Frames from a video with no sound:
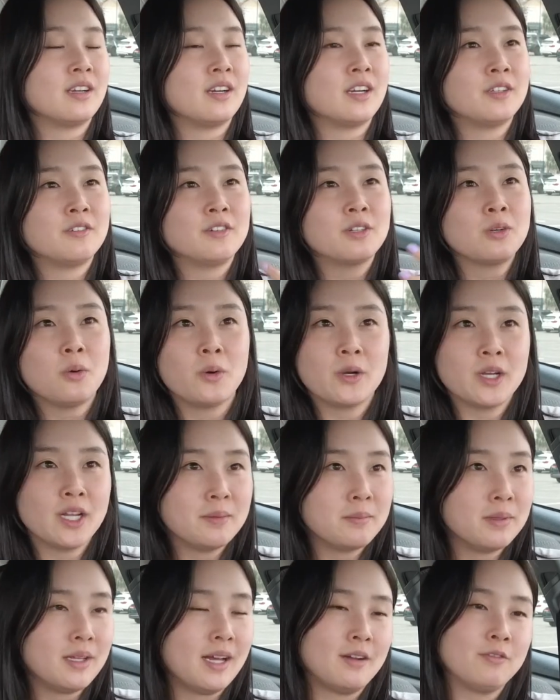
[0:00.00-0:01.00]
our
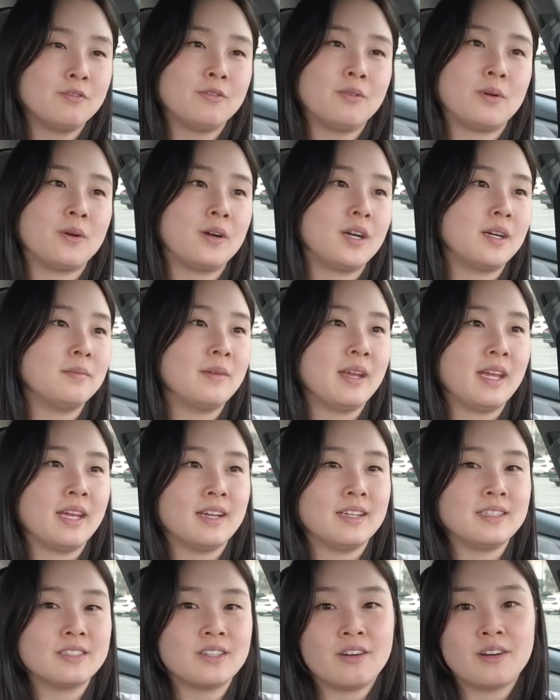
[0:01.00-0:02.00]
recording platform
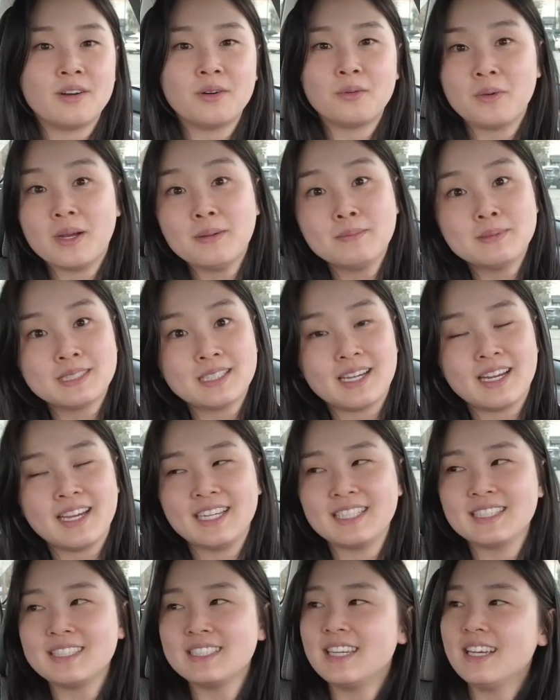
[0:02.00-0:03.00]
and our
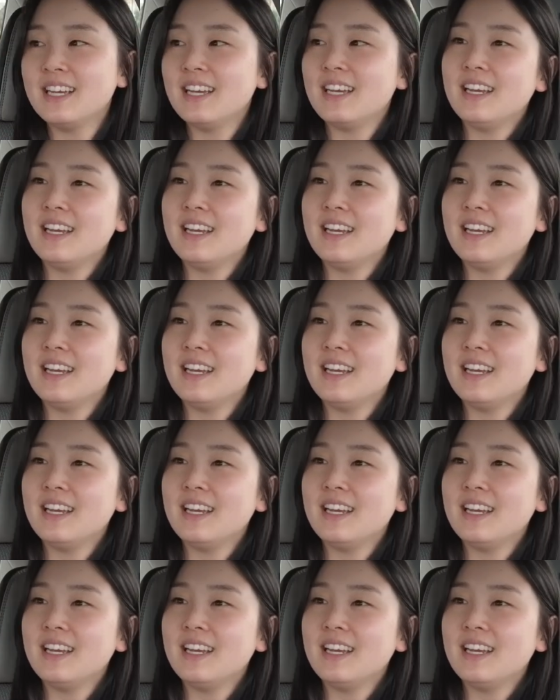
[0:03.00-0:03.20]
website